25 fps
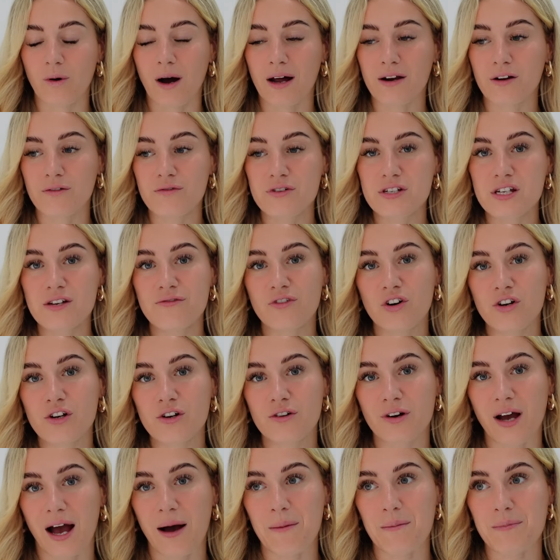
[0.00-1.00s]
And obviously you've got your
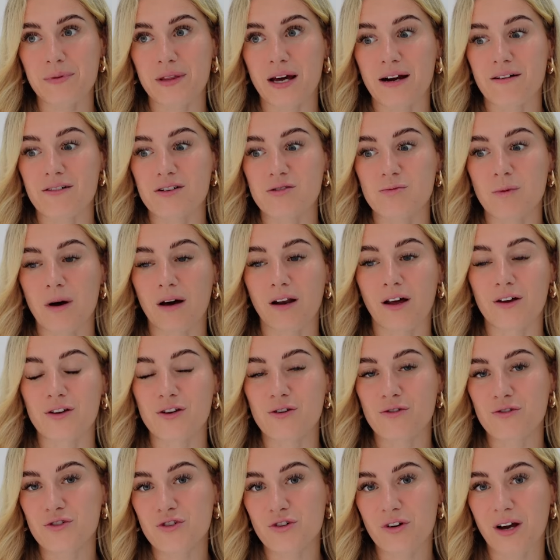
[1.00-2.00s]
camp there as well. Like,
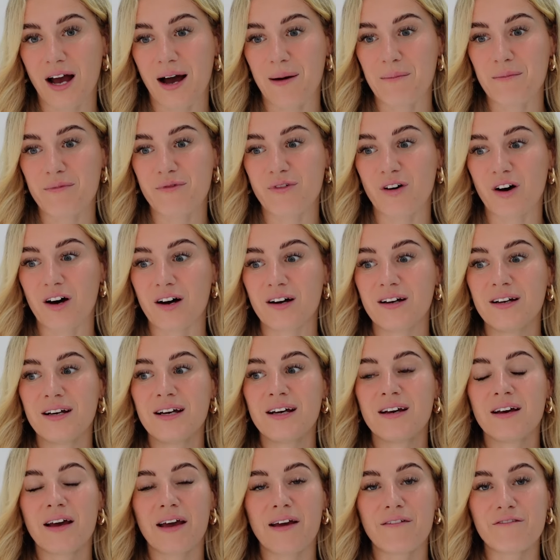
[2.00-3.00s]
use your camp for
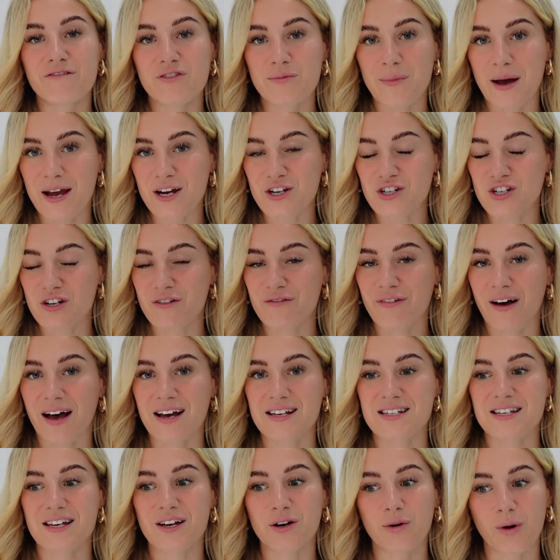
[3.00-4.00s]
information, for
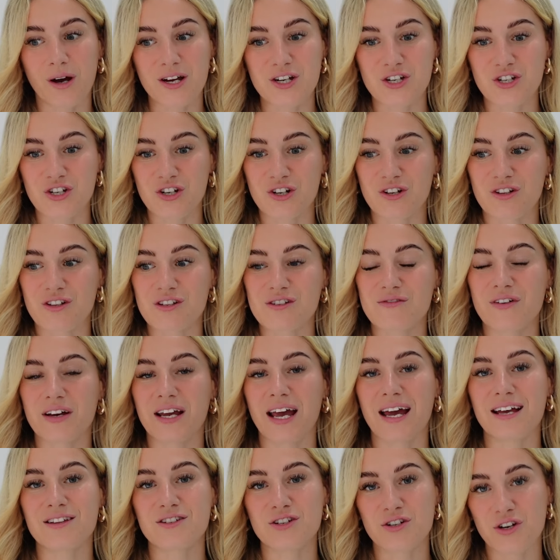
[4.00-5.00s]
asking questions, for
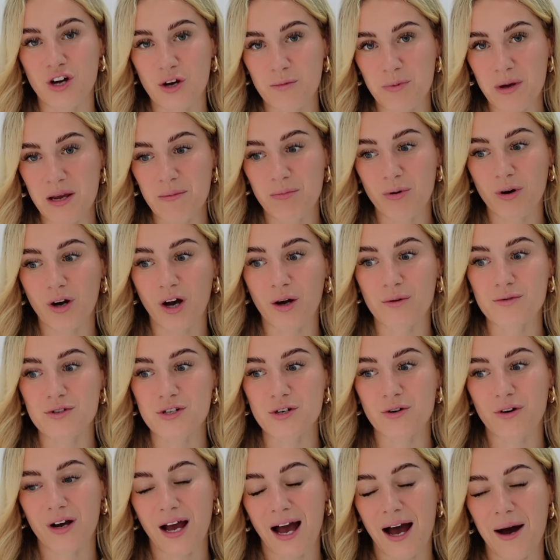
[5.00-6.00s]
getting to know people going to
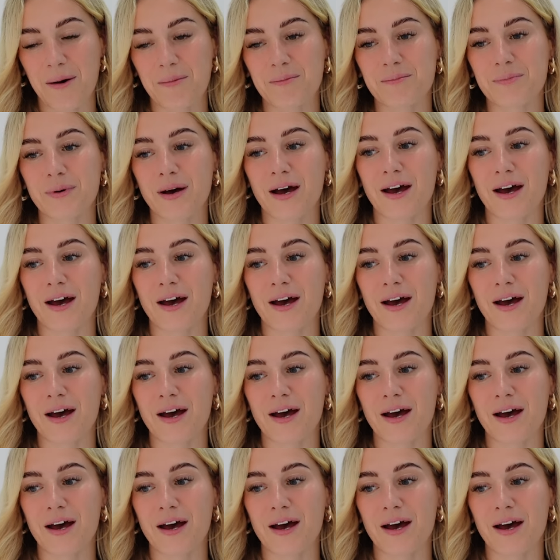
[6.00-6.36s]
your camp.